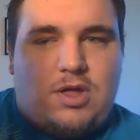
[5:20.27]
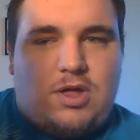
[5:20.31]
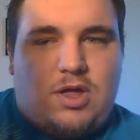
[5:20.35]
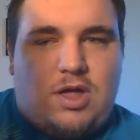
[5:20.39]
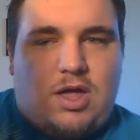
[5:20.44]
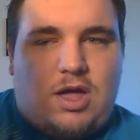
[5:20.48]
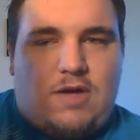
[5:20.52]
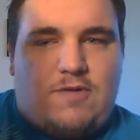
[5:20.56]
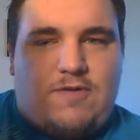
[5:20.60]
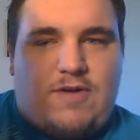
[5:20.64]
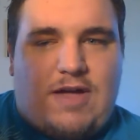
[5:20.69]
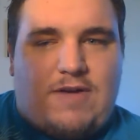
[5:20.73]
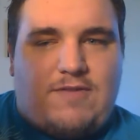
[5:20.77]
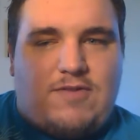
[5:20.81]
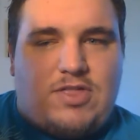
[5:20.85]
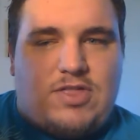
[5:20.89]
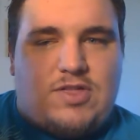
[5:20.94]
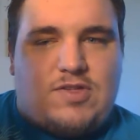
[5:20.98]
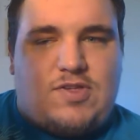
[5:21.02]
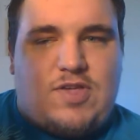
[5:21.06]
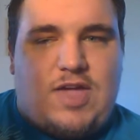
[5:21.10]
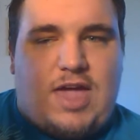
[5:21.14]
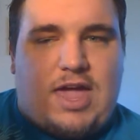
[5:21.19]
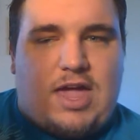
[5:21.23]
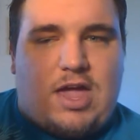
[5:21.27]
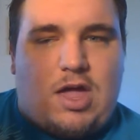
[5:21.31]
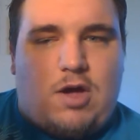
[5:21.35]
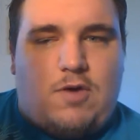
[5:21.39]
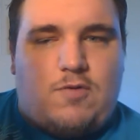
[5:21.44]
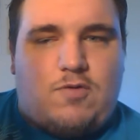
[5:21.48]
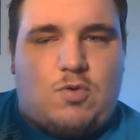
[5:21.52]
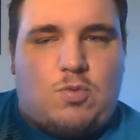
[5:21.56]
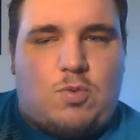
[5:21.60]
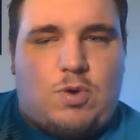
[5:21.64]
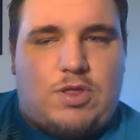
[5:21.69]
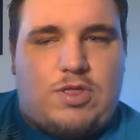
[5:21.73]
of having this hangover
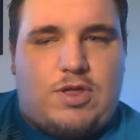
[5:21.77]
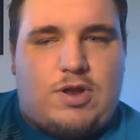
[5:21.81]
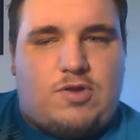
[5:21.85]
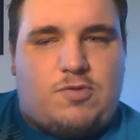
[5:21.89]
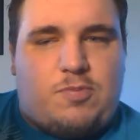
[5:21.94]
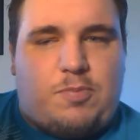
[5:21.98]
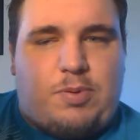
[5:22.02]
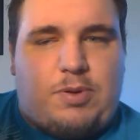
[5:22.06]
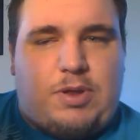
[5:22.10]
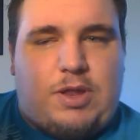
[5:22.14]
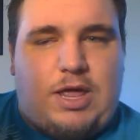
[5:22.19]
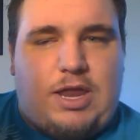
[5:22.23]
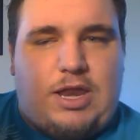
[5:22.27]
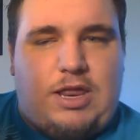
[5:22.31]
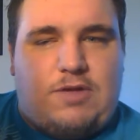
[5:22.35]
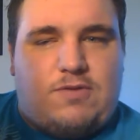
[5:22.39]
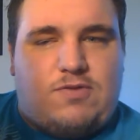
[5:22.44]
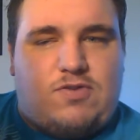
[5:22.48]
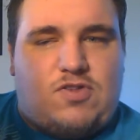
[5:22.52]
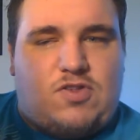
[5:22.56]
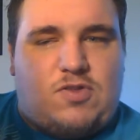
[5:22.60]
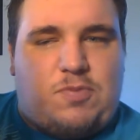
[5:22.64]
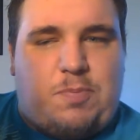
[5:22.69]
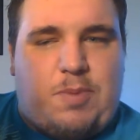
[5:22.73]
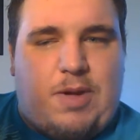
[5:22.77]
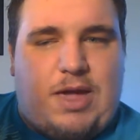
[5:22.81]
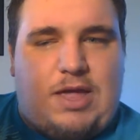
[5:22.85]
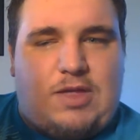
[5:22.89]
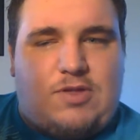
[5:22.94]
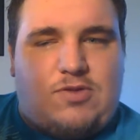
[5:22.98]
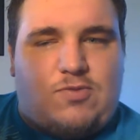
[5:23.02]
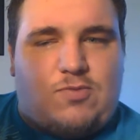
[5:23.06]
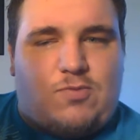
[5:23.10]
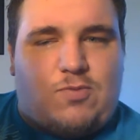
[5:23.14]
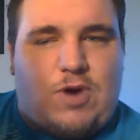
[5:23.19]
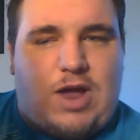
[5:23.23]
where there's plenty of space
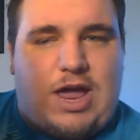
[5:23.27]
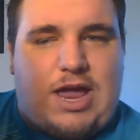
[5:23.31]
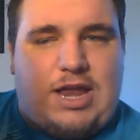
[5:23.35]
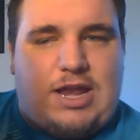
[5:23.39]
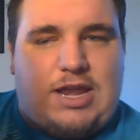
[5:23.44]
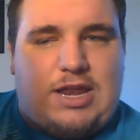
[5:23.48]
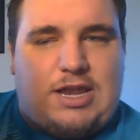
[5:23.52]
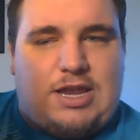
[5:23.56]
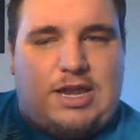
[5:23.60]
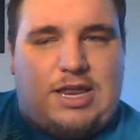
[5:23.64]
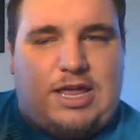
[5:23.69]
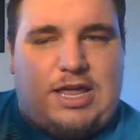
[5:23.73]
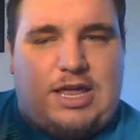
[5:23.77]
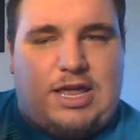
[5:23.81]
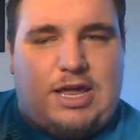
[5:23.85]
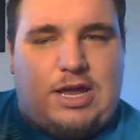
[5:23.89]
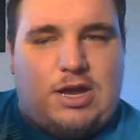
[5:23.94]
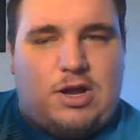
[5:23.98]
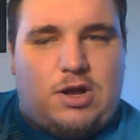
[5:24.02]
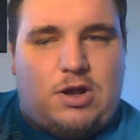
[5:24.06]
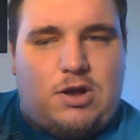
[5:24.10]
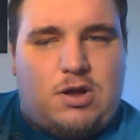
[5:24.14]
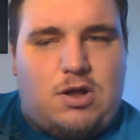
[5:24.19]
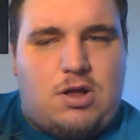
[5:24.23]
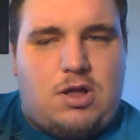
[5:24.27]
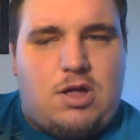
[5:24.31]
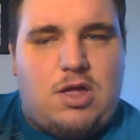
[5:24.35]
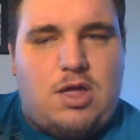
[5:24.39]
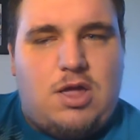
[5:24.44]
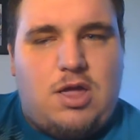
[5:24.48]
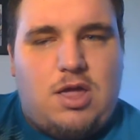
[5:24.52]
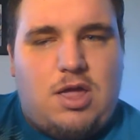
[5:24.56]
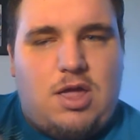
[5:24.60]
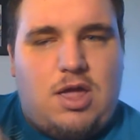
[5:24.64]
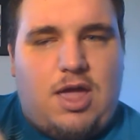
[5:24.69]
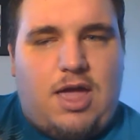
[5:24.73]
right in here,
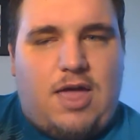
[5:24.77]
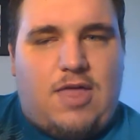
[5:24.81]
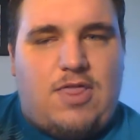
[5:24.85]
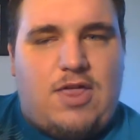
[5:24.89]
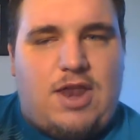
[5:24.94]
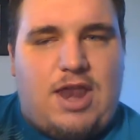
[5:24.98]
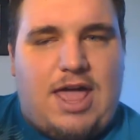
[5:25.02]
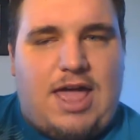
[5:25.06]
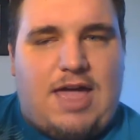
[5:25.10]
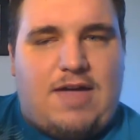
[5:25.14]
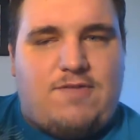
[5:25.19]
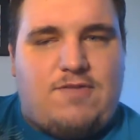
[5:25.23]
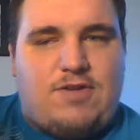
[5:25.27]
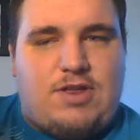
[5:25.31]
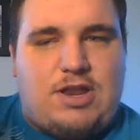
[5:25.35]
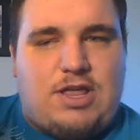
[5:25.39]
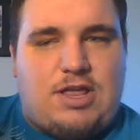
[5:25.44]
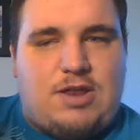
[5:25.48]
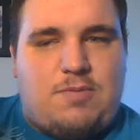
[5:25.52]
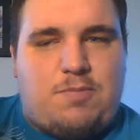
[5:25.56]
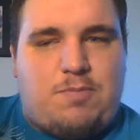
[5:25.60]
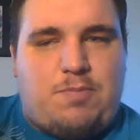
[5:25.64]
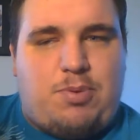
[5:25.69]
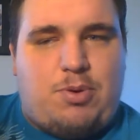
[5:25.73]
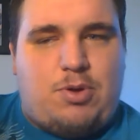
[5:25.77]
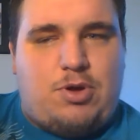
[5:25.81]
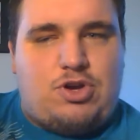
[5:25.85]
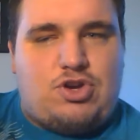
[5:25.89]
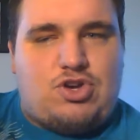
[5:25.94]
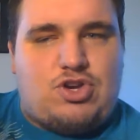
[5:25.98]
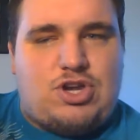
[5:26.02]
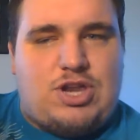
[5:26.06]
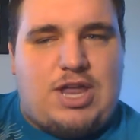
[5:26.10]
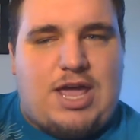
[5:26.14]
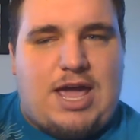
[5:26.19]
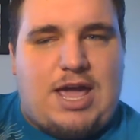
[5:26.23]
and then having it pushed
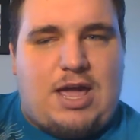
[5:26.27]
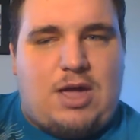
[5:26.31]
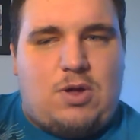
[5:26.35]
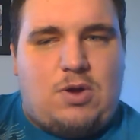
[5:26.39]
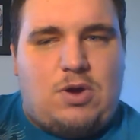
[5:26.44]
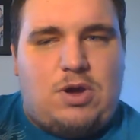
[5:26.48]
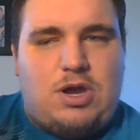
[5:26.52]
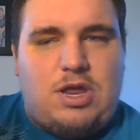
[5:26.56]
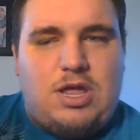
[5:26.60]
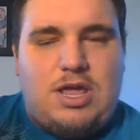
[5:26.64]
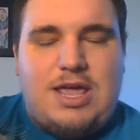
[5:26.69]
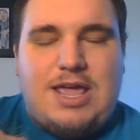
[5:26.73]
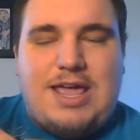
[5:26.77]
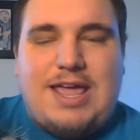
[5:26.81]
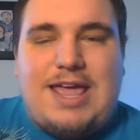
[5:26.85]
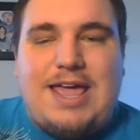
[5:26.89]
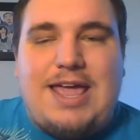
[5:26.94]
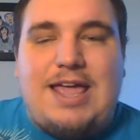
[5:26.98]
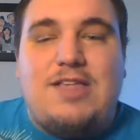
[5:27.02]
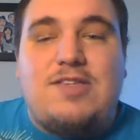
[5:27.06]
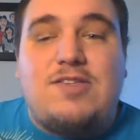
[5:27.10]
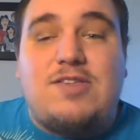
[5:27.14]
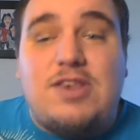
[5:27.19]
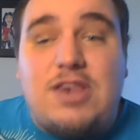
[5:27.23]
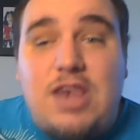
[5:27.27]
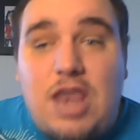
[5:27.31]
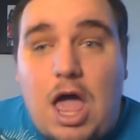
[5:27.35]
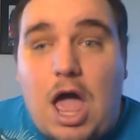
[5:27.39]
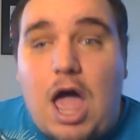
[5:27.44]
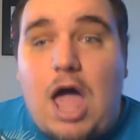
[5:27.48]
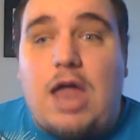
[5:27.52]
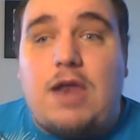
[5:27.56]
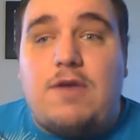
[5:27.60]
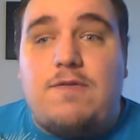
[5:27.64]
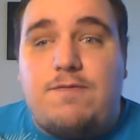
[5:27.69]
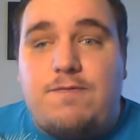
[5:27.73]
down is
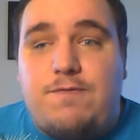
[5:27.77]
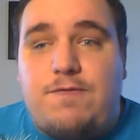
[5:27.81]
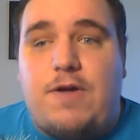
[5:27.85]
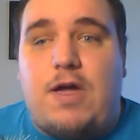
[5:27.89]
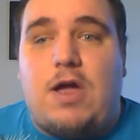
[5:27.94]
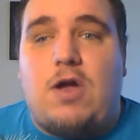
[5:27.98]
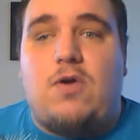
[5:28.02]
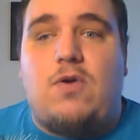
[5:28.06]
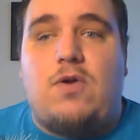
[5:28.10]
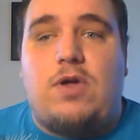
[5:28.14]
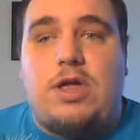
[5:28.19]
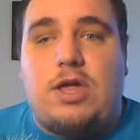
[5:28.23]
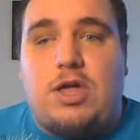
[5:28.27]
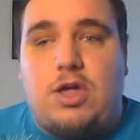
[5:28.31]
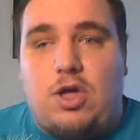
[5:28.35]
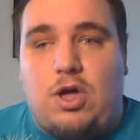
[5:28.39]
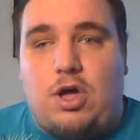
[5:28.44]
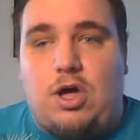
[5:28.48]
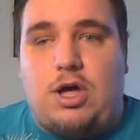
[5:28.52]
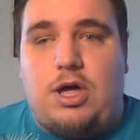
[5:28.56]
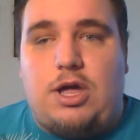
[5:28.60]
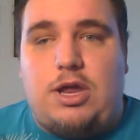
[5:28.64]
not very good.